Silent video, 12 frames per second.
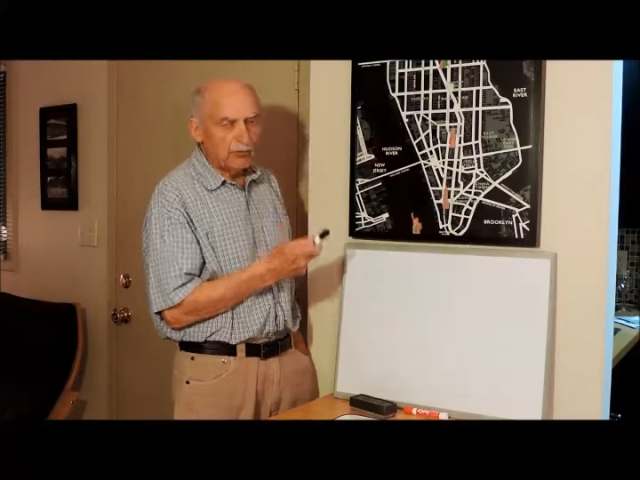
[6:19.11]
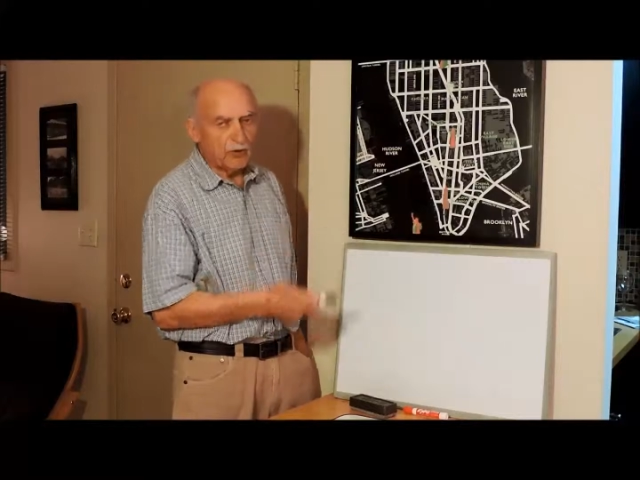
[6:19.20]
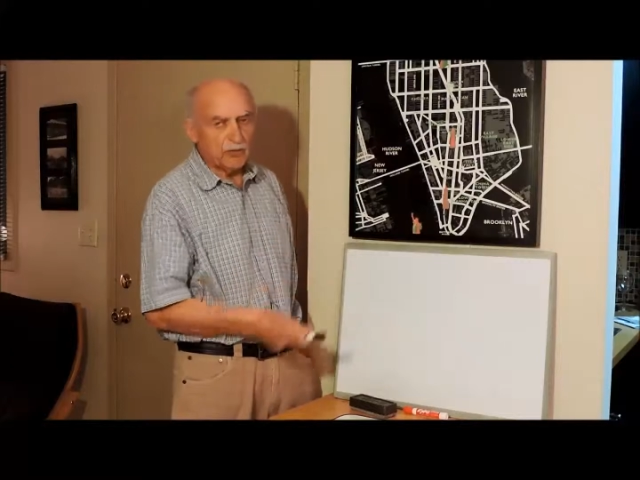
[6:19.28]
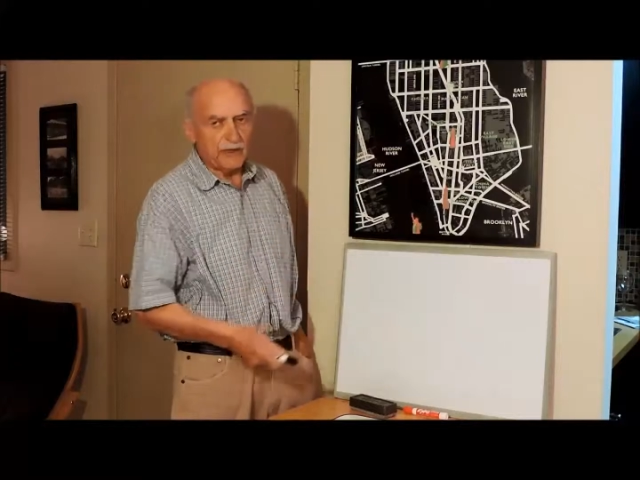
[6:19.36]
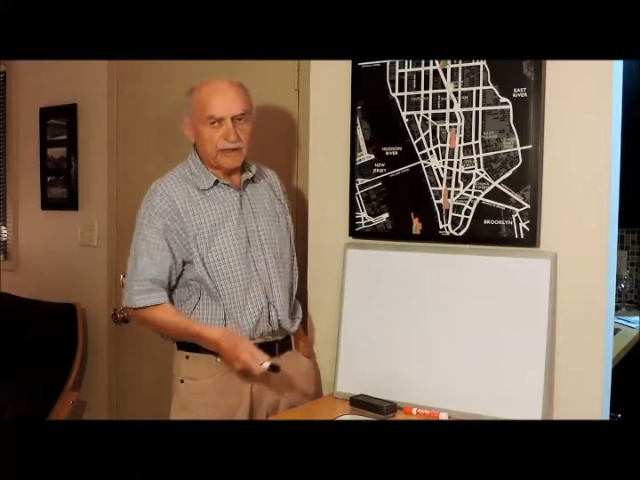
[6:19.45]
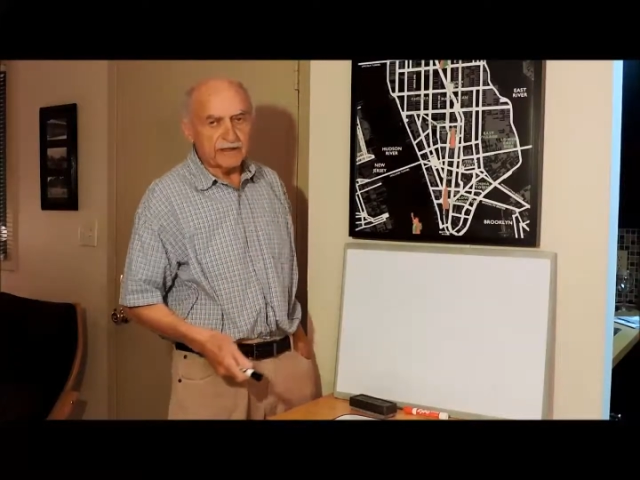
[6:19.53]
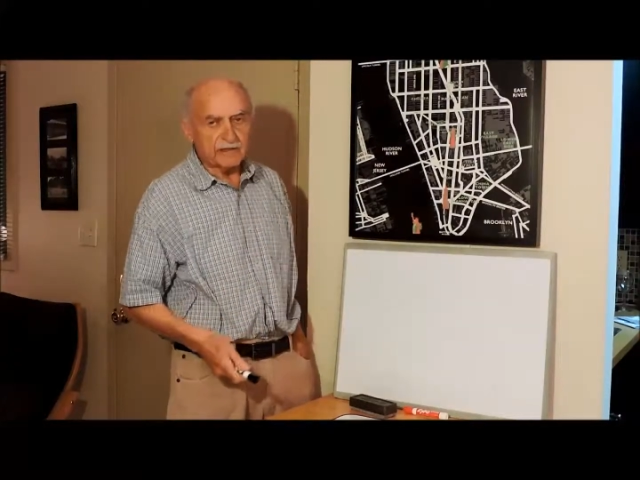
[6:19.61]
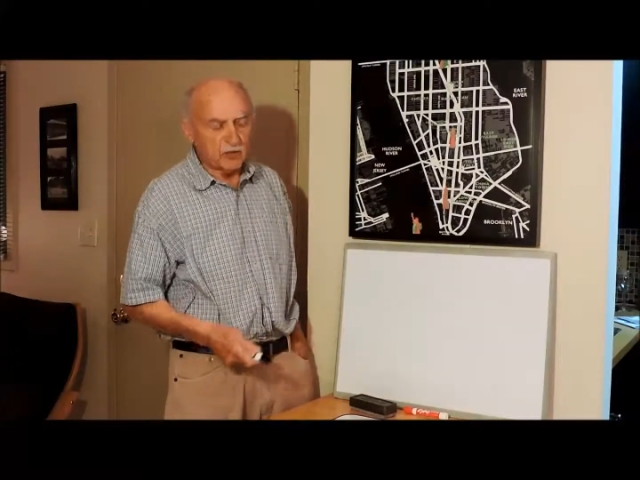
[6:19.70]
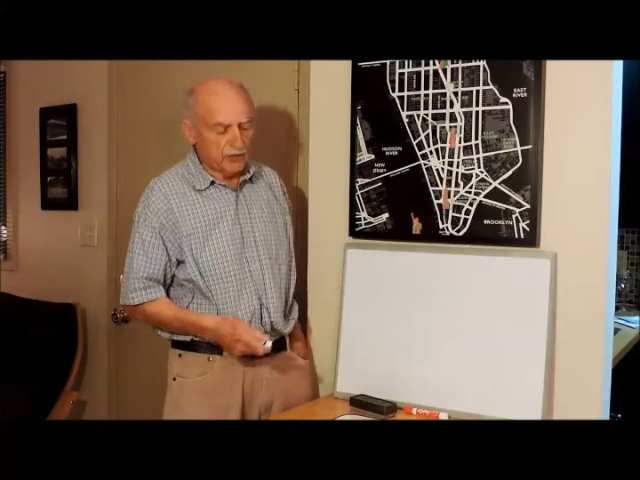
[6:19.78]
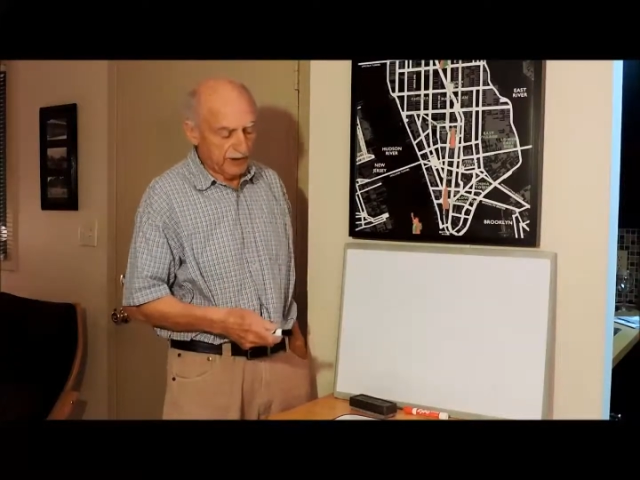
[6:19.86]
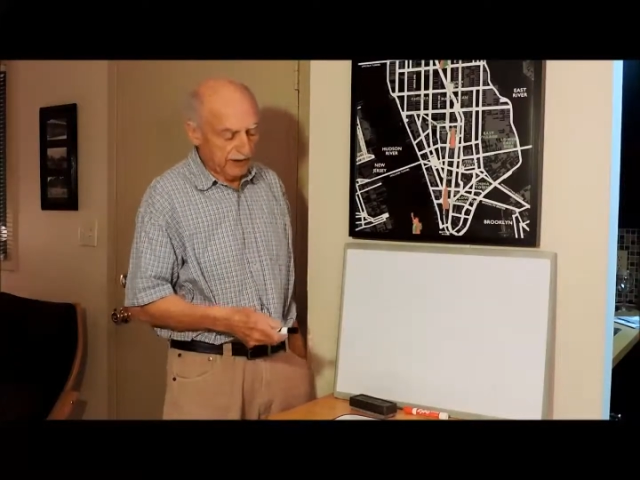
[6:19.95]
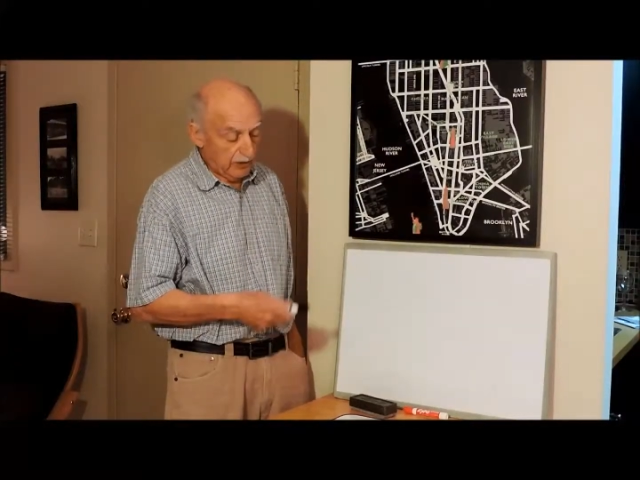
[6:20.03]
momentum
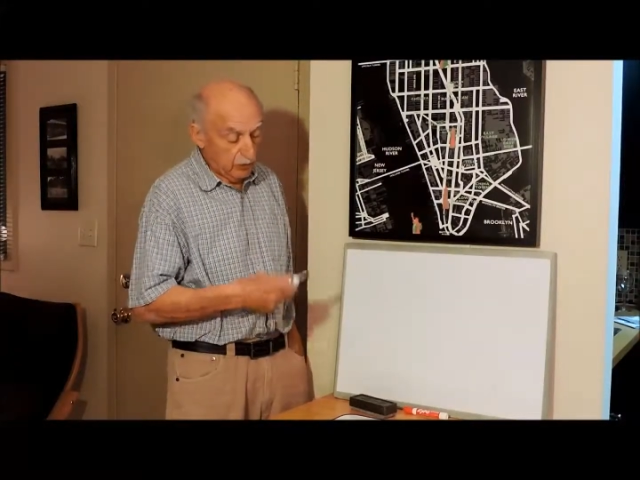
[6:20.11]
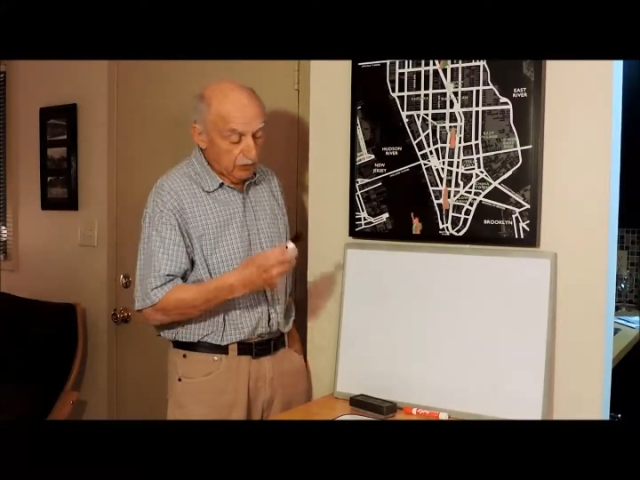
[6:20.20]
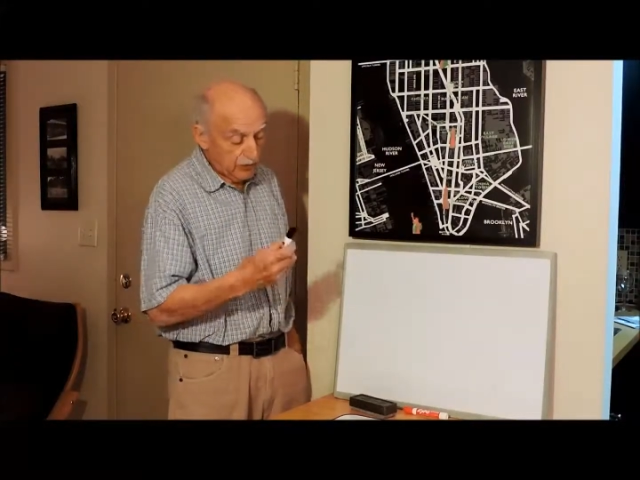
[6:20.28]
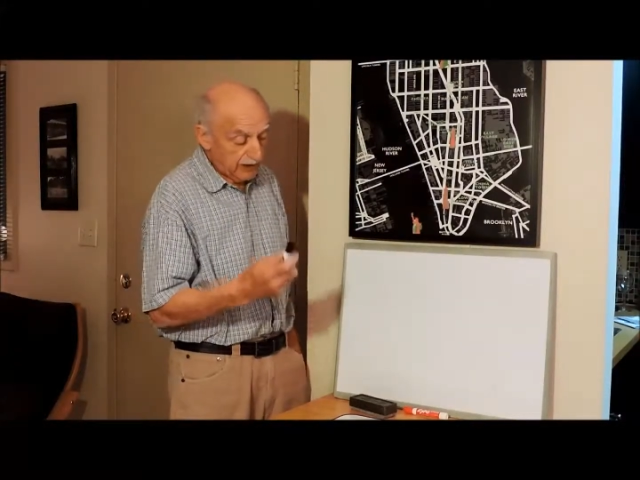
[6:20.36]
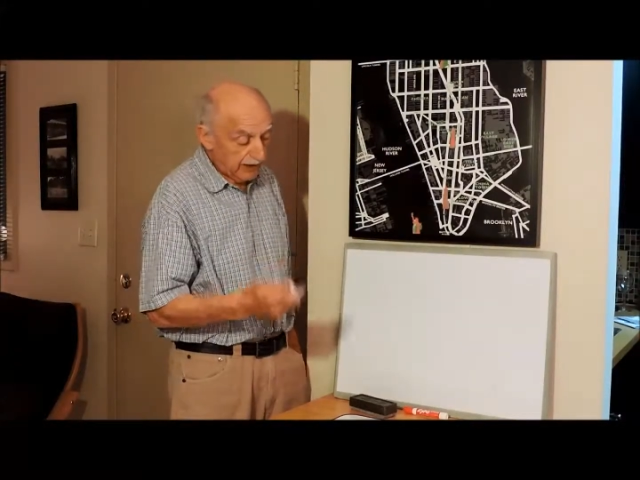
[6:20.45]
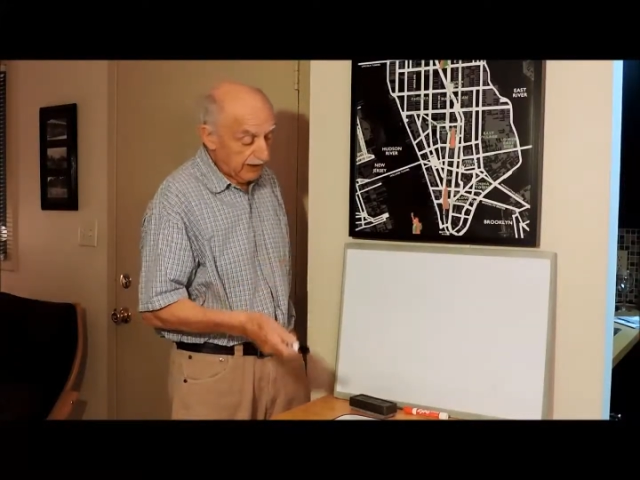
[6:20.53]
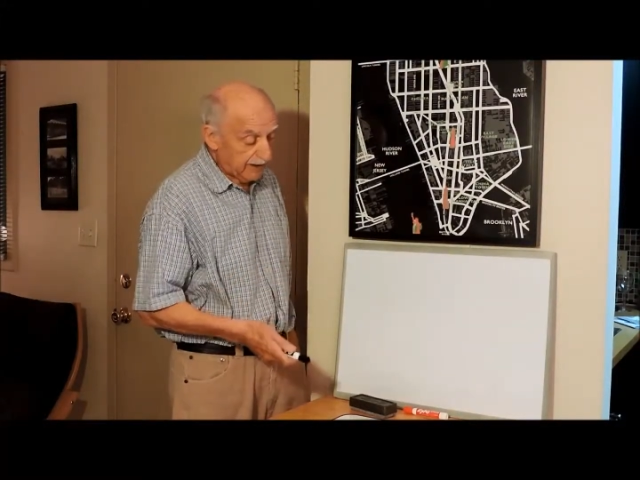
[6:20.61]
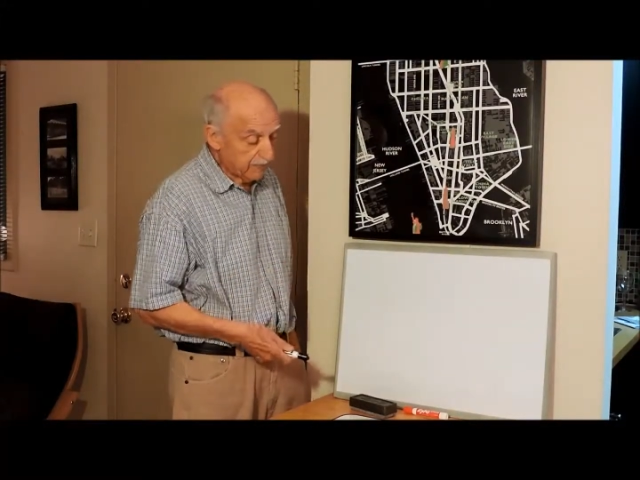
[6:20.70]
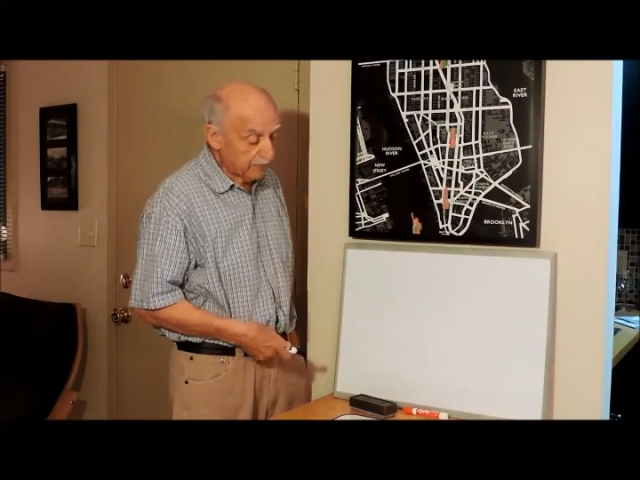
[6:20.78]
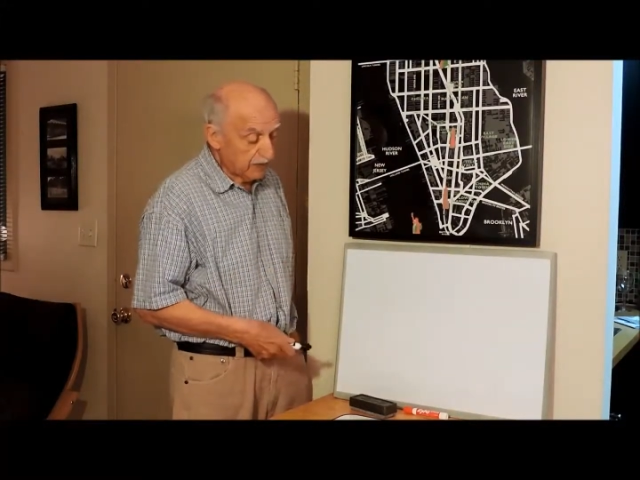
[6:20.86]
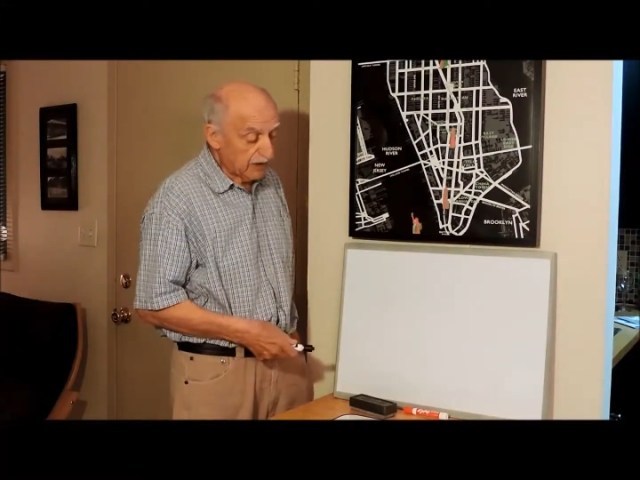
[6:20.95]
or the